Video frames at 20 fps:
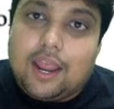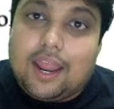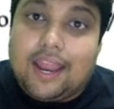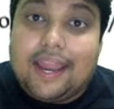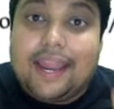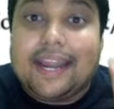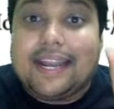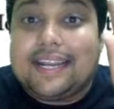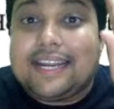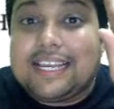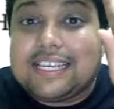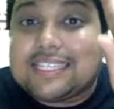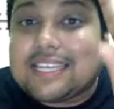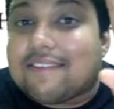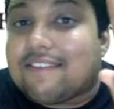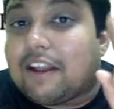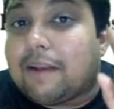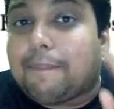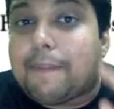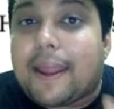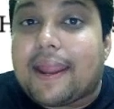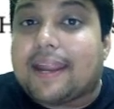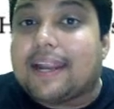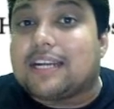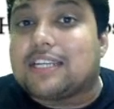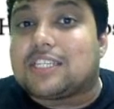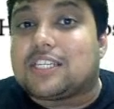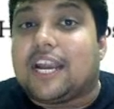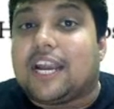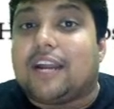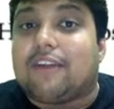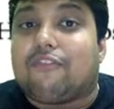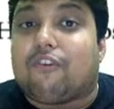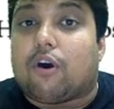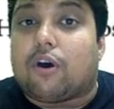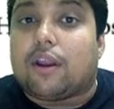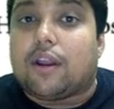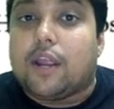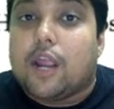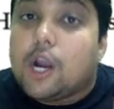87 packets stayed
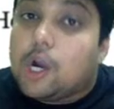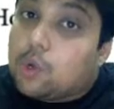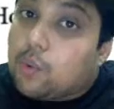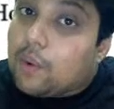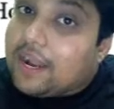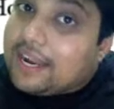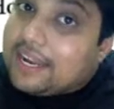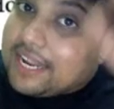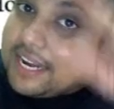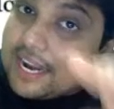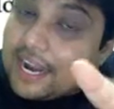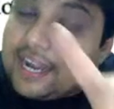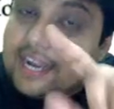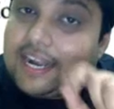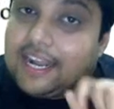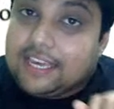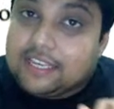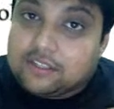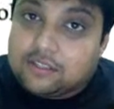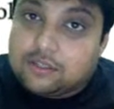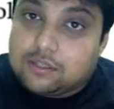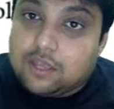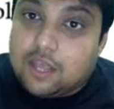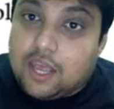for 29 days.